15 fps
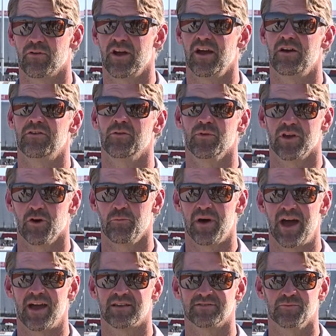around? Do we go
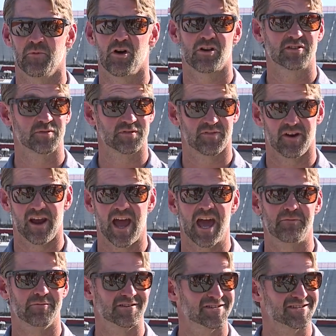back? So Marcus was very
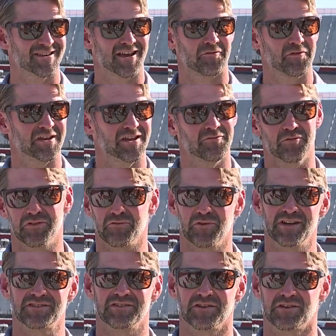adamant, just like we did with the
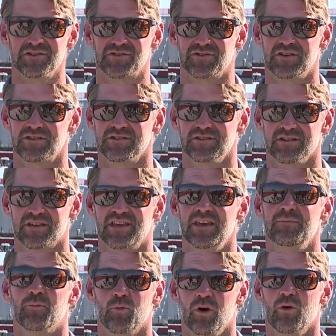rest of the construction, to
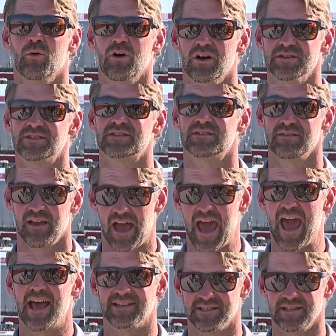keep what was
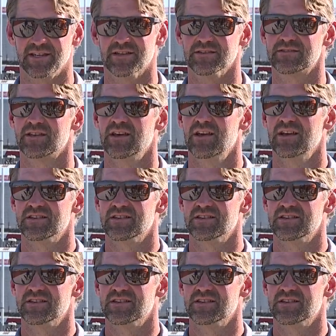as is.